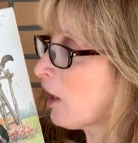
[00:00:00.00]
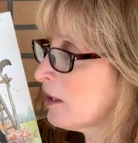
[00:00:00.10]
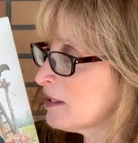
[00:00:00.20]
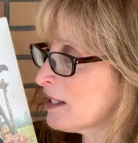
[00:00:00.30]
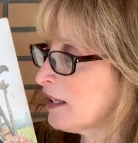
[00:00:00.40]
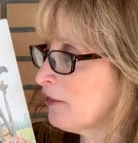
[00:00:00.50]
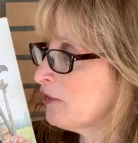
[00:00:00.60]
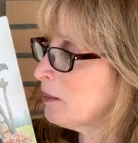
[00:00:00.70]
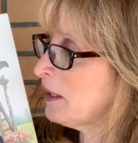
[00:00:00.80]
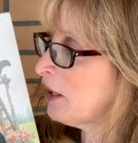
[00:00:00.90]
said the
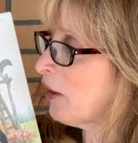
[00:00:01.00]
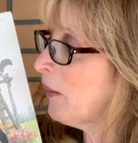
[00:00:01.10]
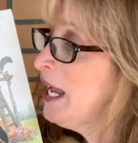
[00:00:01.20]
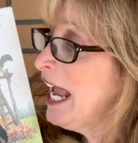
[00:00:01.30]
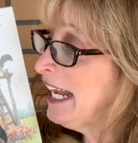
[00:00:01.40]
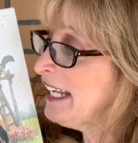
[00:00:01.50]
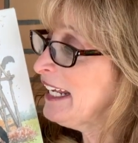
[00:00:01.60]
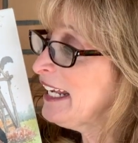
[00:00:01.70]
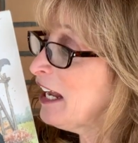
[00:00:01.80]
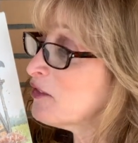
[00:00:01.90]
flamingo, and
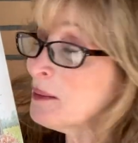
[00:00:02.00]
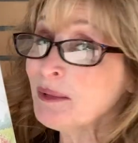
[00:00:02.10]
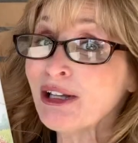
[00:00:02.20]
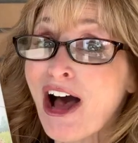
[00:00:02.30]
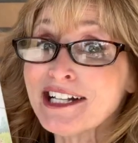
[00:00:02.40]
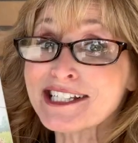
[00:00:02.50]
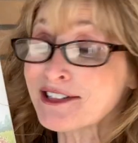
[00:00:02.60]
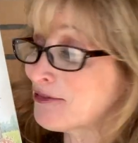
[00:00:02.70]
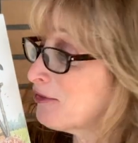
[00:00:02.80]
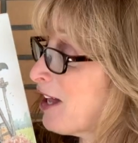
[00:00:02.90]
he gave them lots
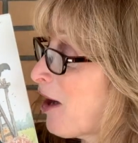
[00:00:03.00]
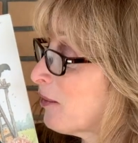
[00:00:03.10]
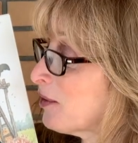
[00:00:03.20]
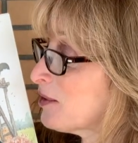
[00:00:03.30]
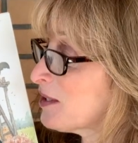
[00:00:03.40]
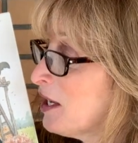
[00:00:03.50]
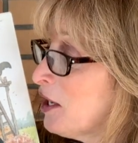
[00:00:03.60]
of flowers.